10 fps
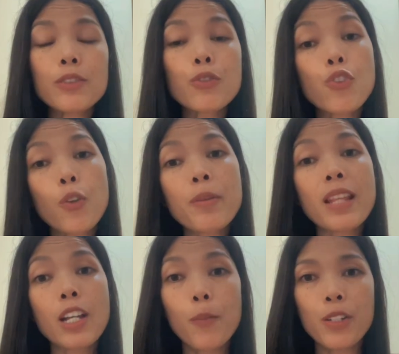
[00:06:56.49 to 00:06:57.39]
to drop in the
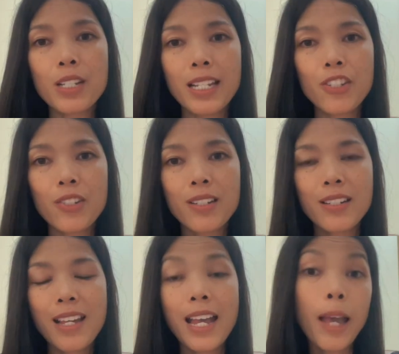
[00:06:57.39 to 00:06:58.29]
comment section.
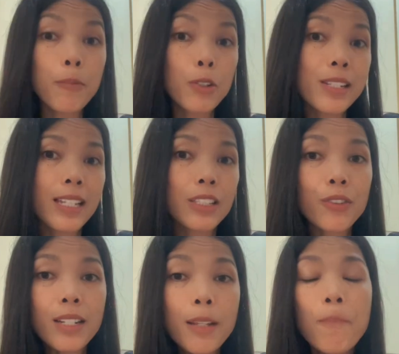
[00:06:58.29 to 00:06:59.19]
I'm Luisa
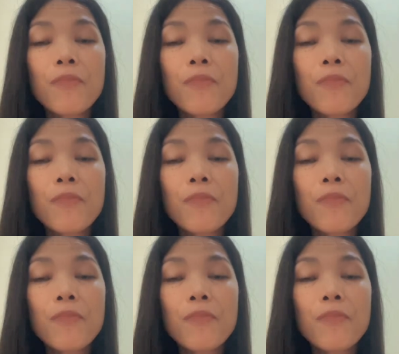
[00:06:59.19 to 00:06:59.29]
Turnip.